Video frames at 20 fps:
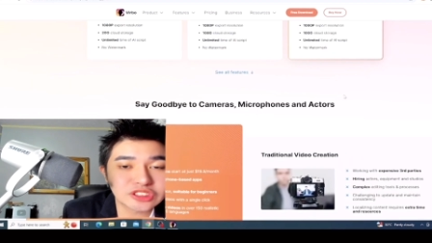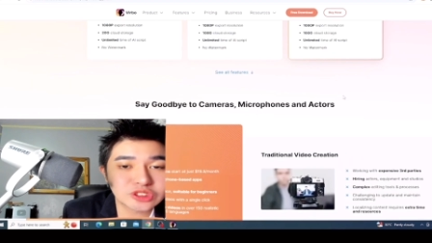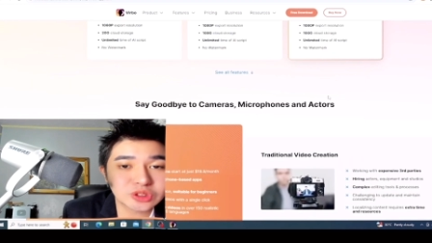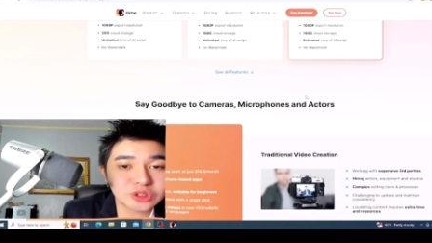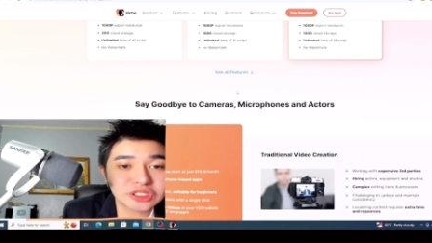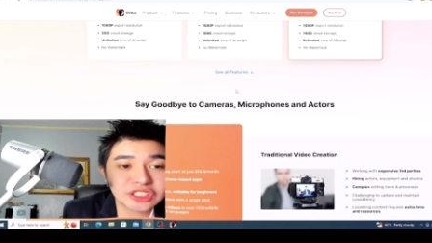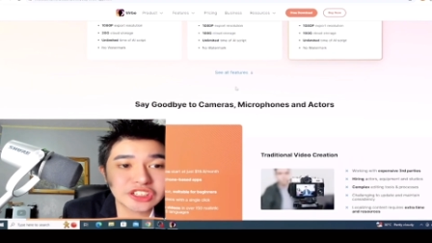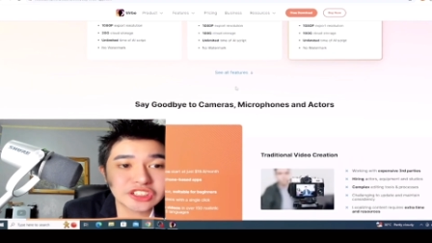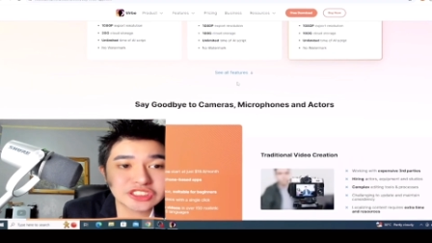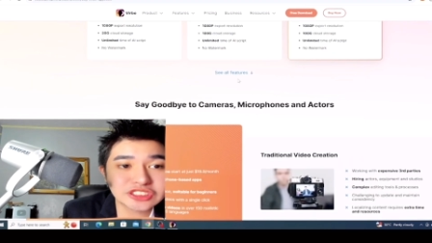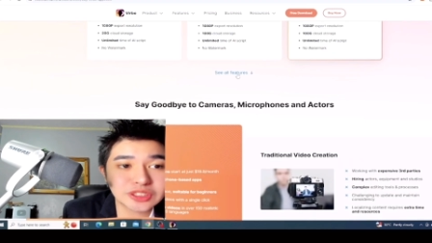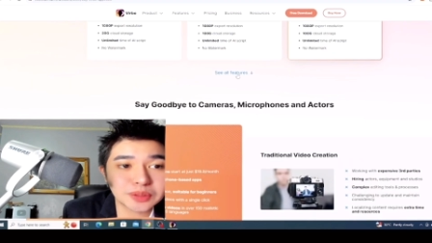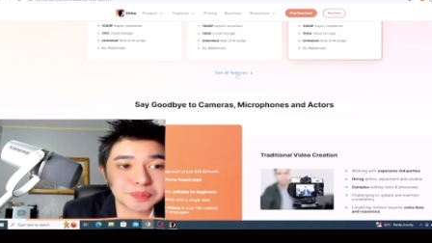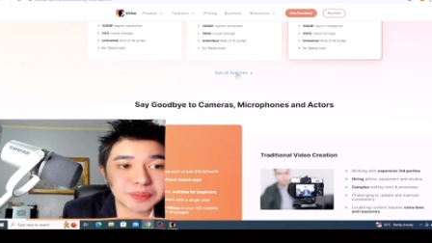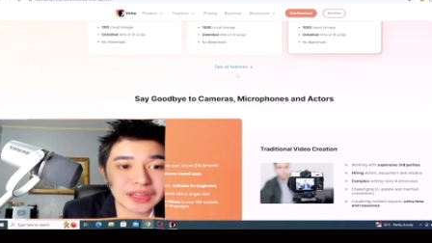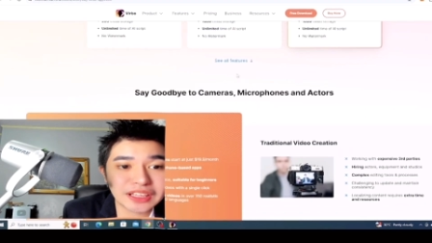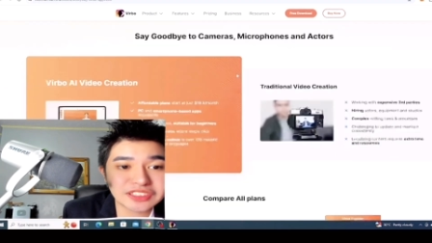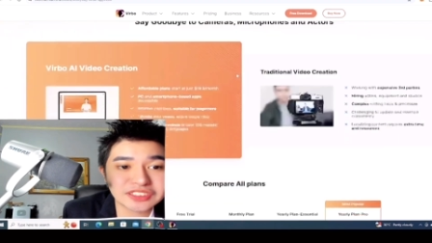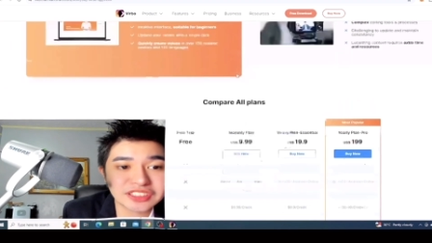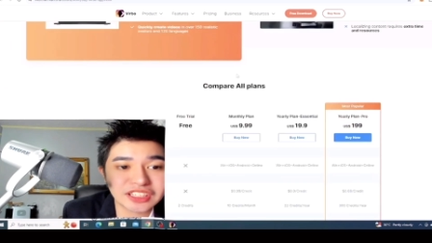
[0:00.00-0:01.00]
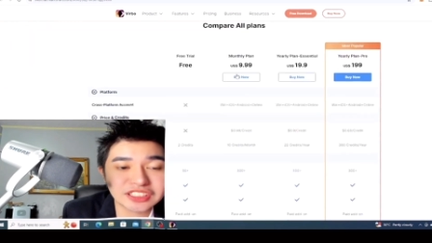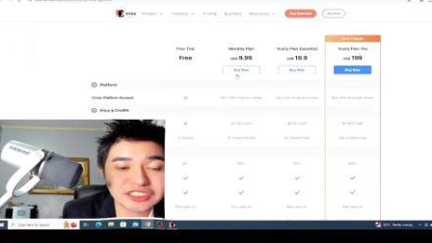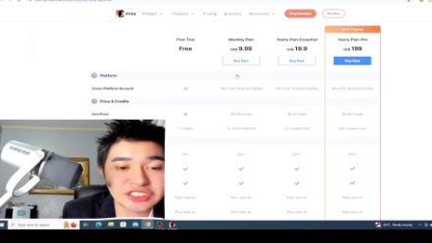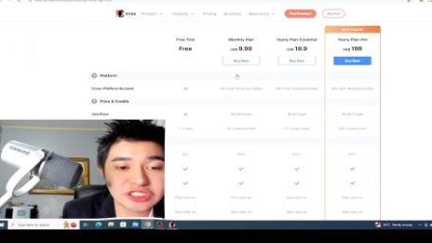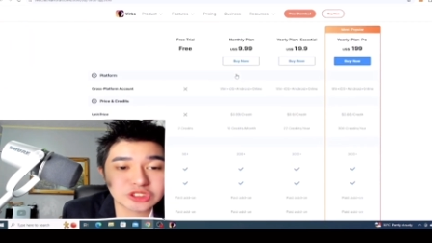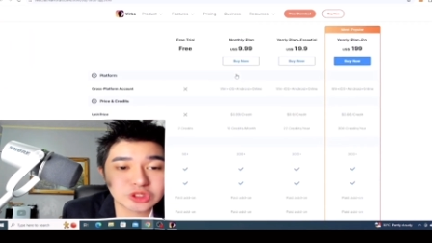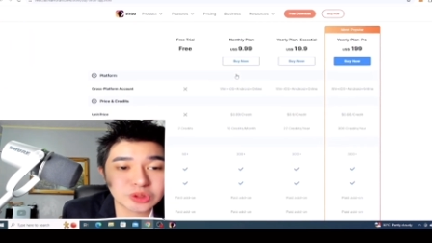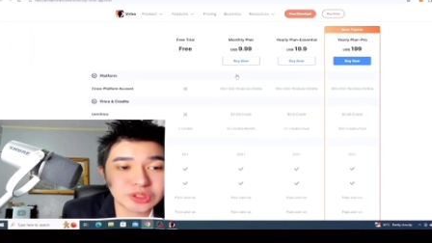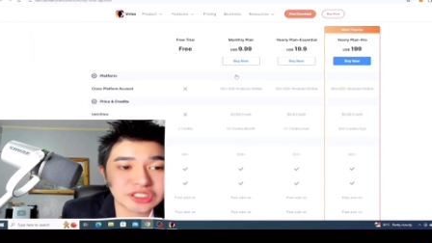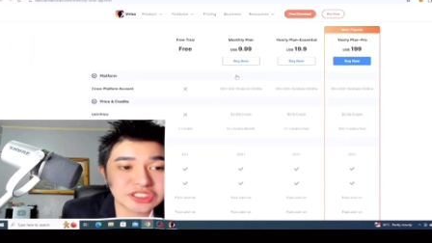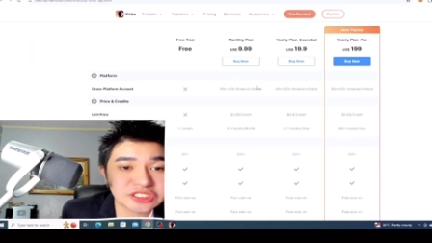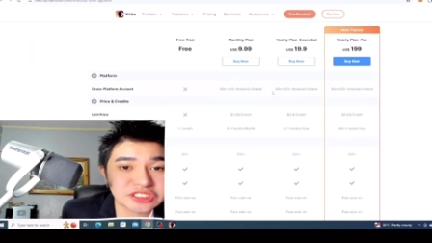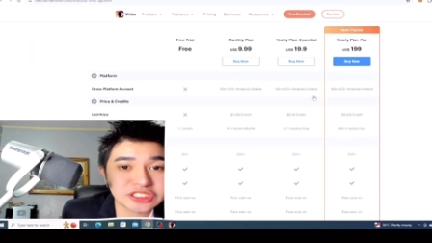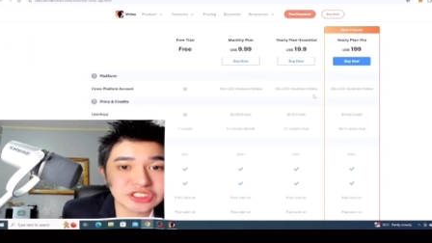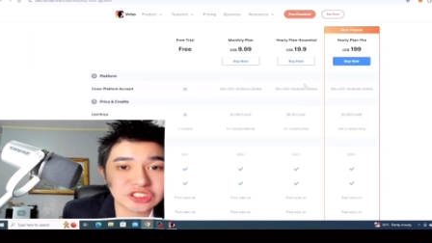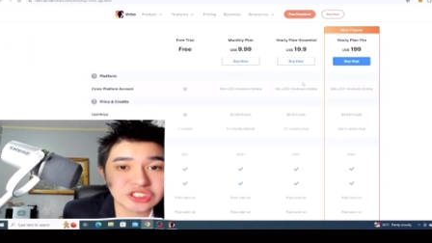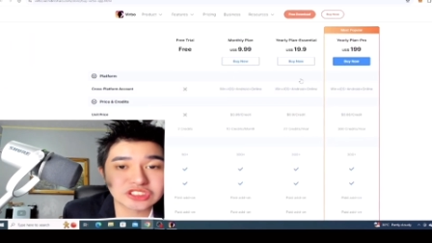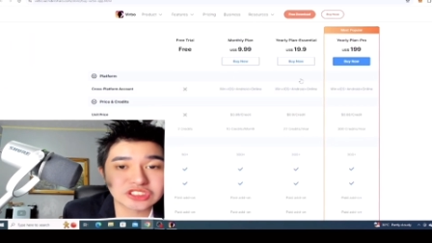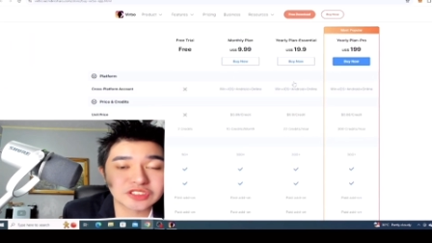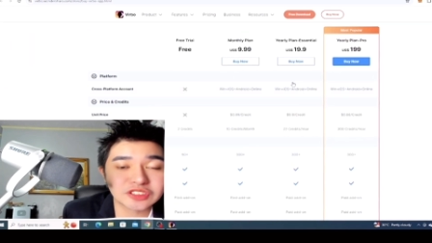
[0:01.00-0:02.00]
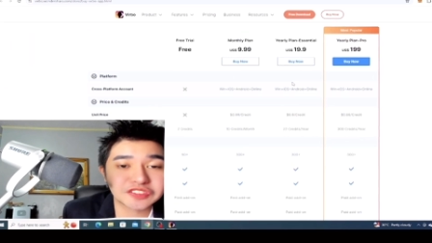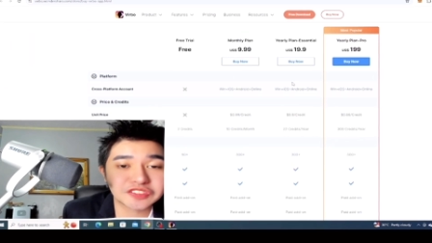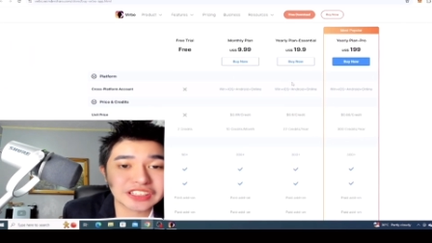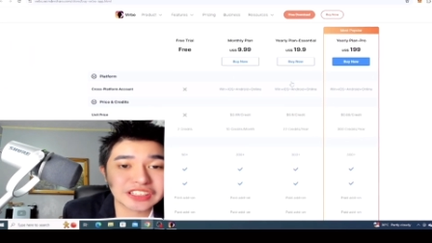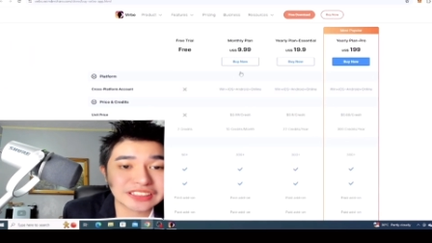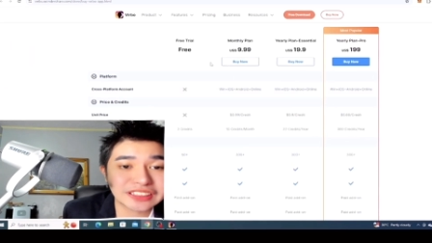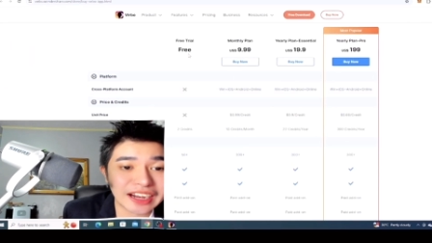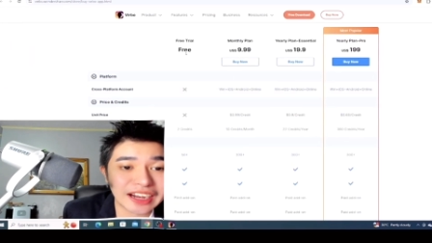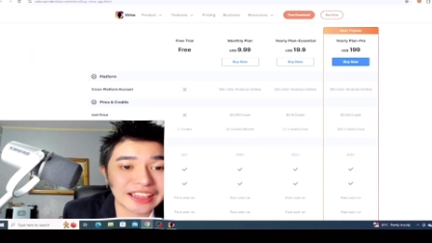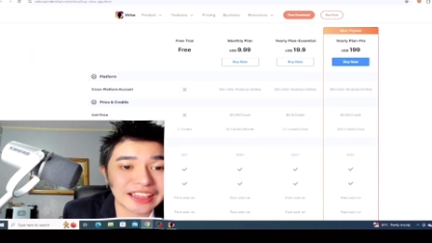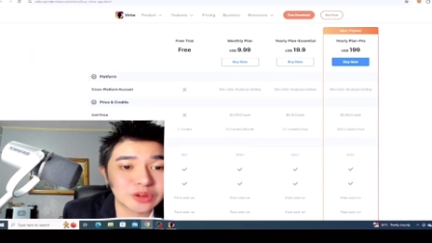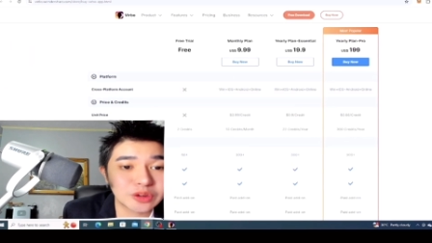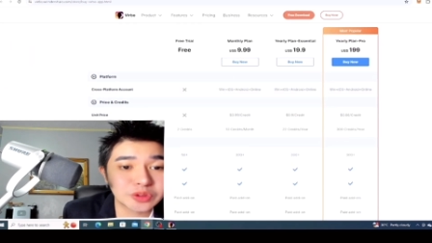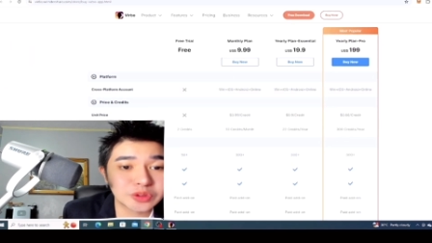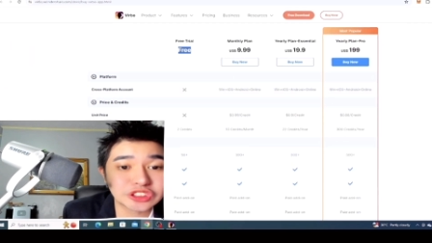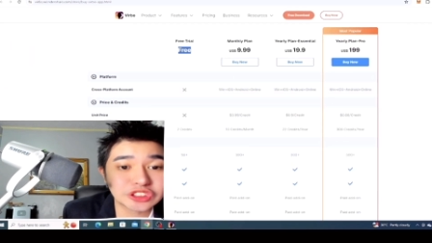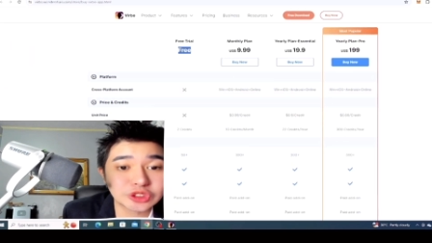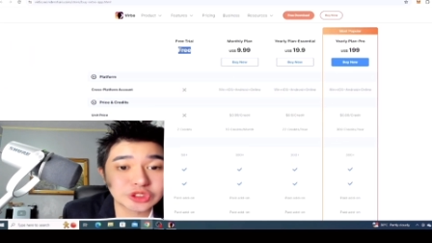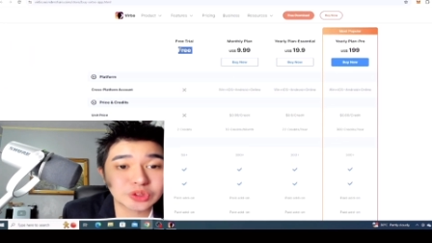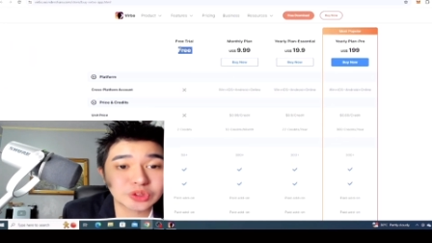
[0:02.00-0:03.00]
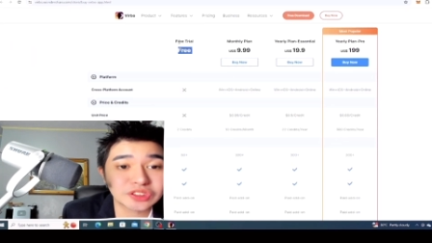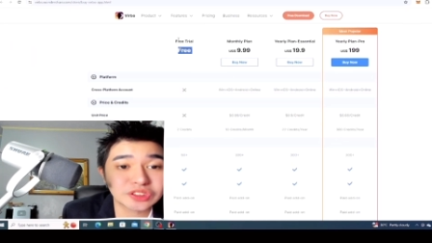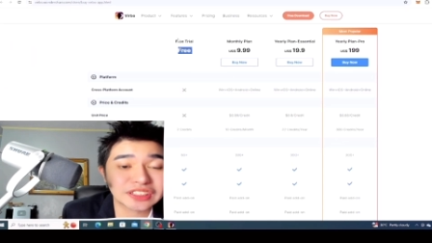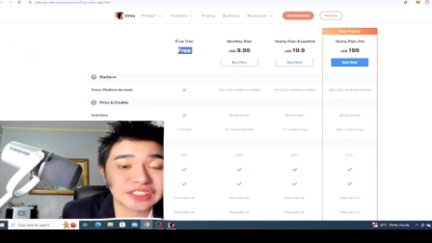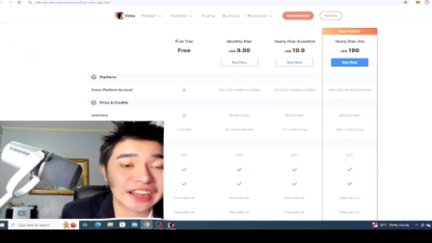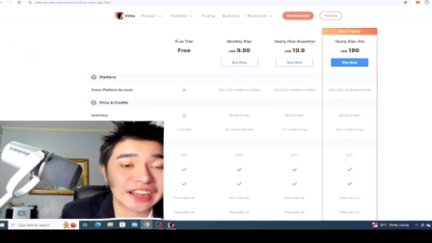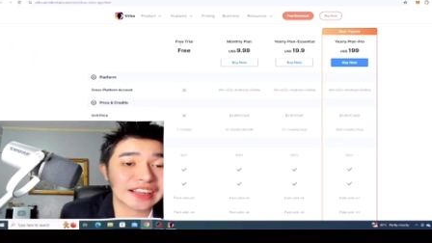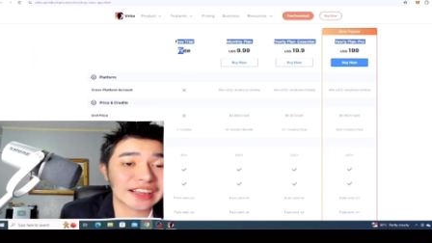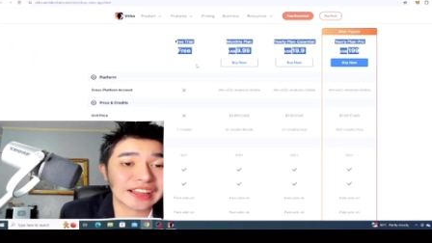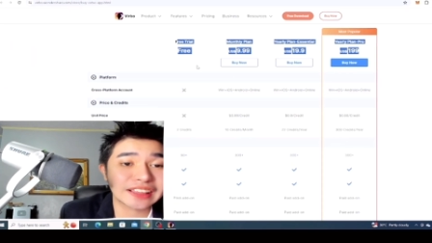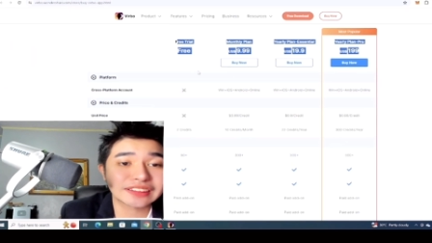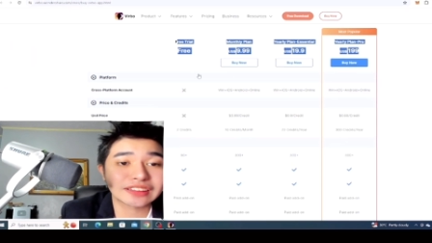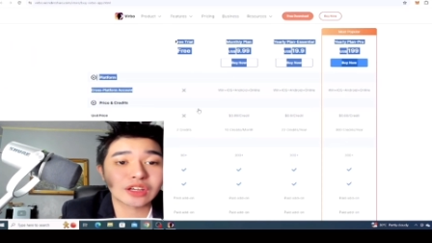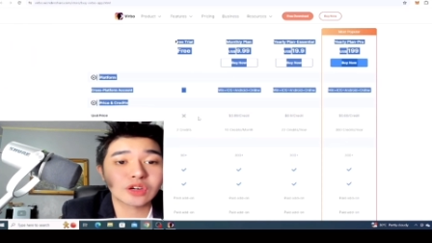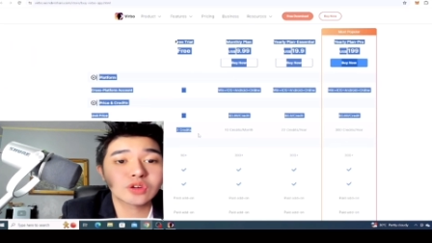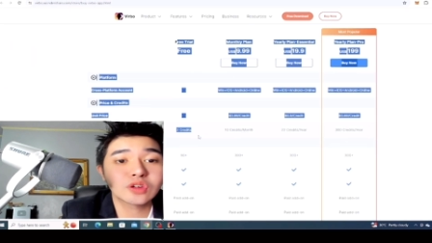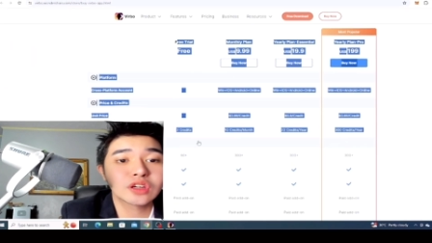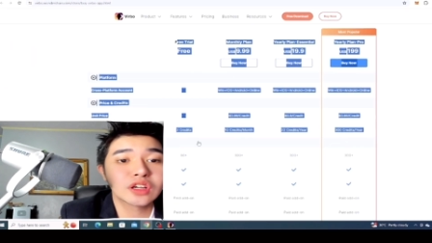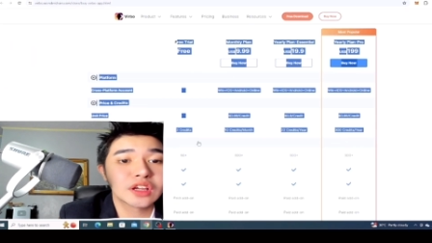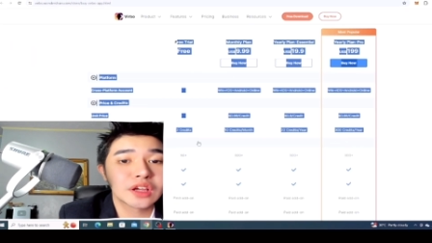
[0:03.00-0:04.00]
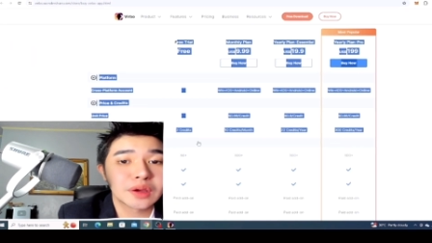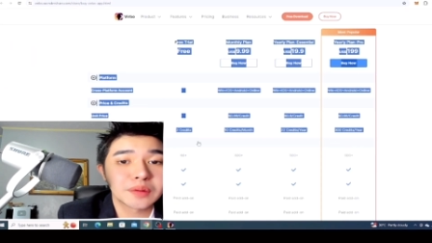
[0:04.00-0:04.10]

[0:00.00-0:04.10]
So here's the plans, guys. As you can see, there's the free trial which you could try right now,